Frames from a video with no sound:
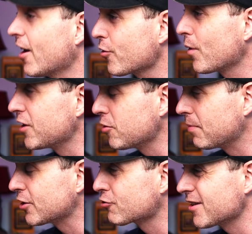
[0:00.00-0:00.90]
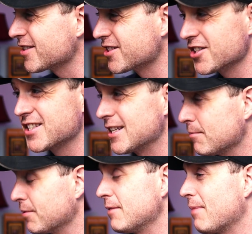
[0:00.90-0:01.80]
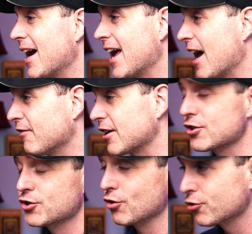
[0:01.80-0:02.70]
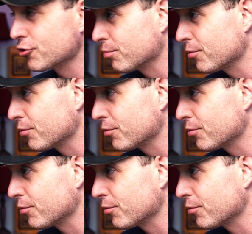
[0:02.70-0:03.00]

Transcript: other way that you build trust is just simply by having social